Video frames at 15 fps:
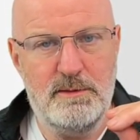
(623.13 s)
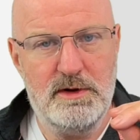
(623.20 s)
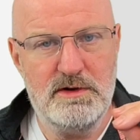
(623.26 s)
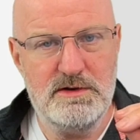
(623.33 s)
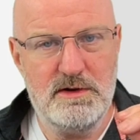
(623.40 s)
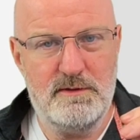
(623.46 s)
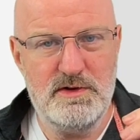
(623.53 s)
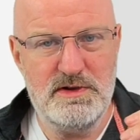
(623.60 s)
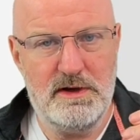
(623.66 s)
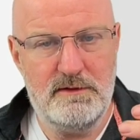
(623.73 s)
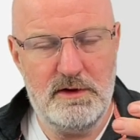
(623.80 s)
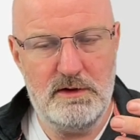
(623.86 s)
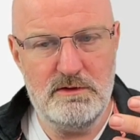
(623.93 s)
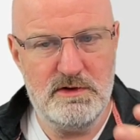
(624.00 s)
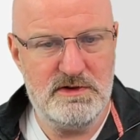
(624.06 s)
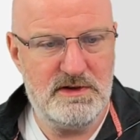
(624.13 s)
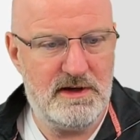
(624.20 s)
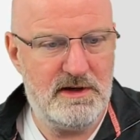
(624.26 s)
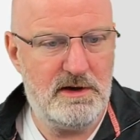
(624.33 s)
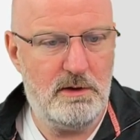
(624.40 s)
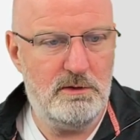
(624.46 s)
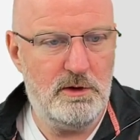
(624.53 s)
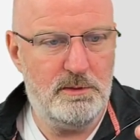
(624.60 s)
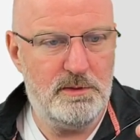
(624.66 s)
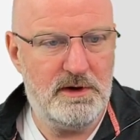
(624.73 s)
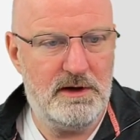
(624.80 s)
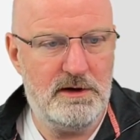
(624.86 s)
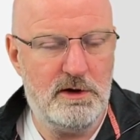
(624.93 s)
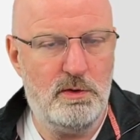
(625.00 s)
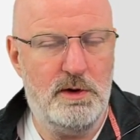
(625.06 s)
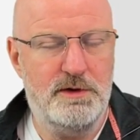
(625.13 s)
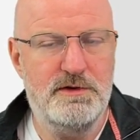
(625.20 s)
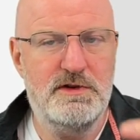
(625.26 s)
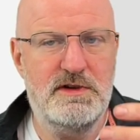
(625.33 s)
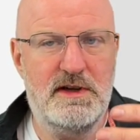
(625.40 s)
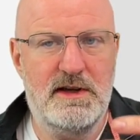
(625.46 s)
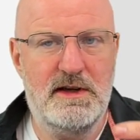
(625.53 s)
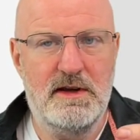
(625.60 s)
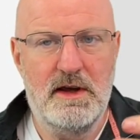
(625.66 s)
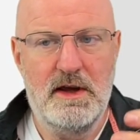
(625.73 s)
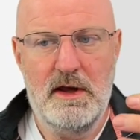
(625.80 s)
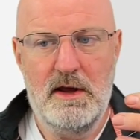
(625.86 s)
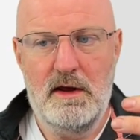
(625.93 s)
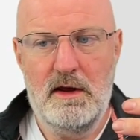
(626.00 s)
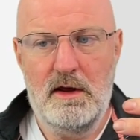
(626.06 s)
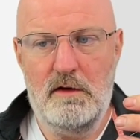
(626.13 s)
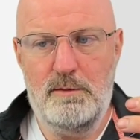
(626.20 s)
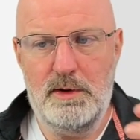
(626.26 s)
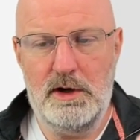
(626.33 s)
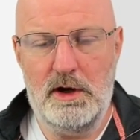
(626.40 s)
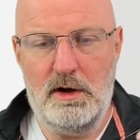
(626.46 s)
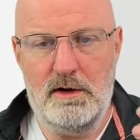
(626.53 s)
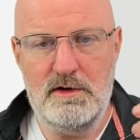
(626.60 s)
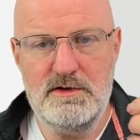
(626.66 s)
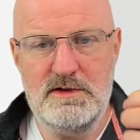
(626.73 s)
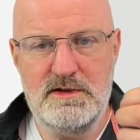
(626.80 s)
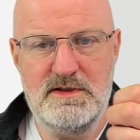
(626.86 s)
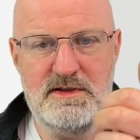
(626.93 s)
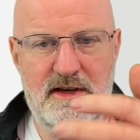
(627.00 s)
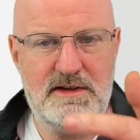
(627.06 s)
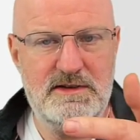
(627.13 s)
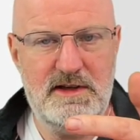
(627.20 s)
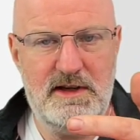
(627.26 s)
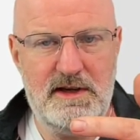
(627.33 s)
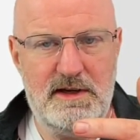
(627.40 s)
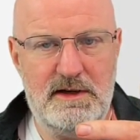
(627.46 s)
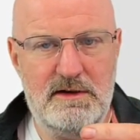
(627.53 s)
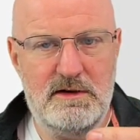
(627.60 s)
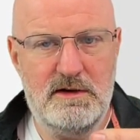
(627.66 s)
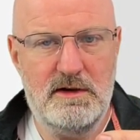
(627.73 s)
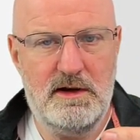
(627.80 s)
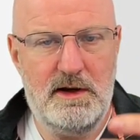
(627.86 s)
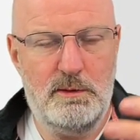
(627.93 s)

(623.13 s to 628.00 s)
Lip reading: because obviously if you just say go and update the quantity of bananas to 16,